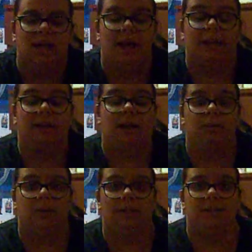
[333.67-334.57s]
And I
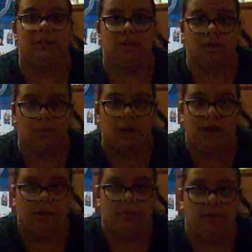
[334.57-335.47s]
realize that I do
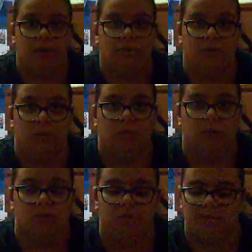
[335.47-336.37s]
have a few of
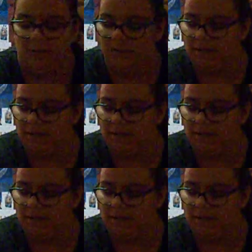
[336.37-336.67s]
those movies.